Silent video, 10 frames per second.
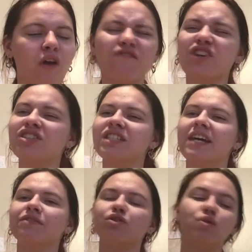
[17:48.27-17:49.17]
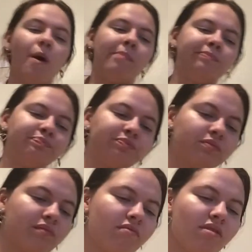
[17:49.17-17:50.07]
first day of school,
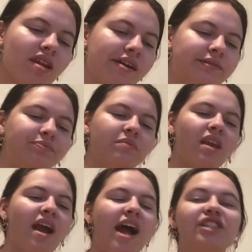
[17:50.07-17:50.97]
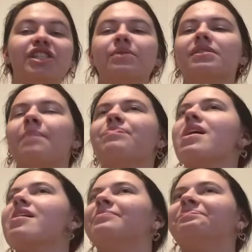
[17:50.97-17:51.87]
and she was up
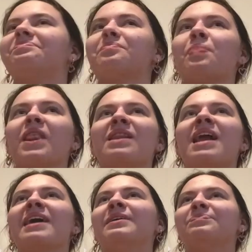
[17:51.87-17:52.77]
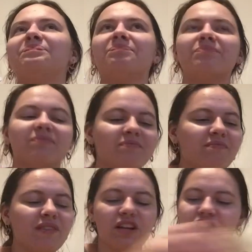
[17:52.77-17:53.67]
there, like,
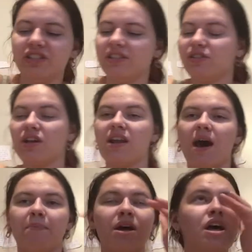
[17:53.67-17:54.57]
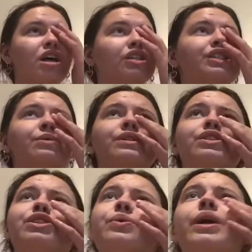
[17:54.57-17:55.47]
she stood up, she was
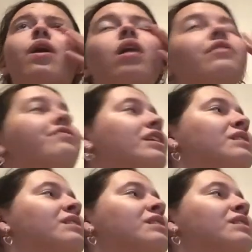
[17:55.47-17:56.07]
doing all of these